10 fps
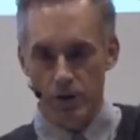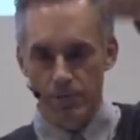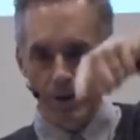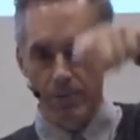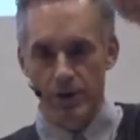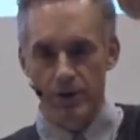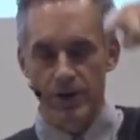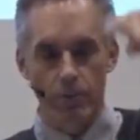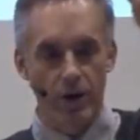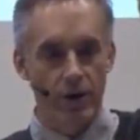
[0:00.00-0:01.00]
Most people are
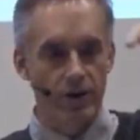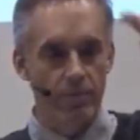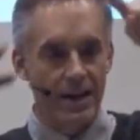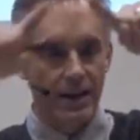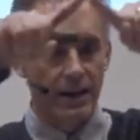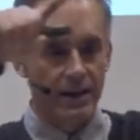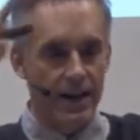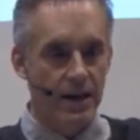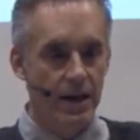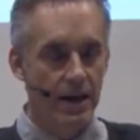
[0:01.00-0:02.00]
somewhere in the middle, and
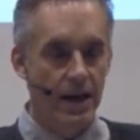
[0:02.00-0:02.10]
then